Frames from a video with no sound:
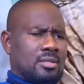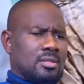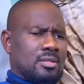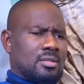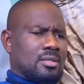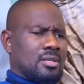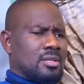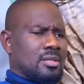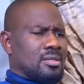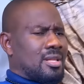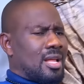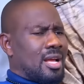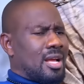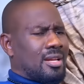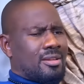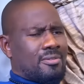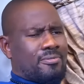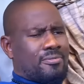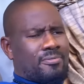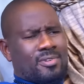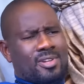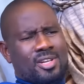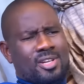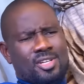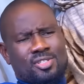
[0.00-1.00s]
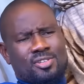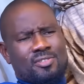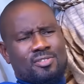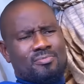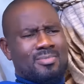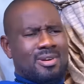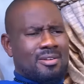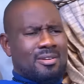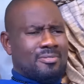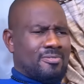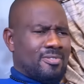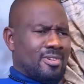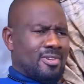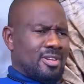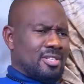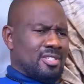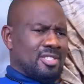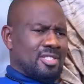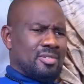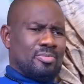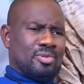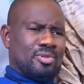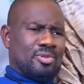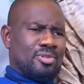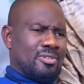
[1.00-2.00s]
She's like the flesh of my flesh,
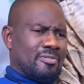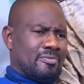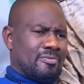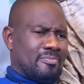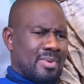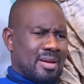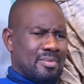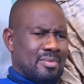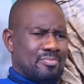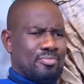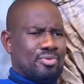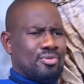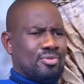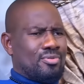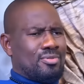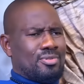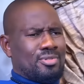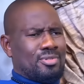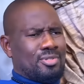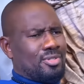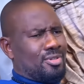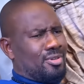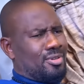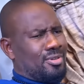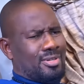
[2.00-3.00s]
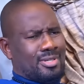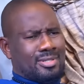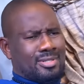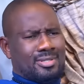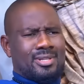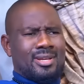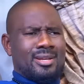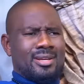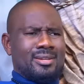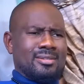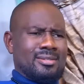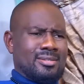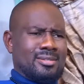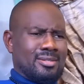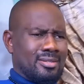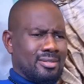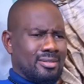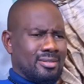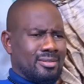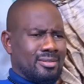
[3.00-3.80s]
the bone of my bone. You don't understand.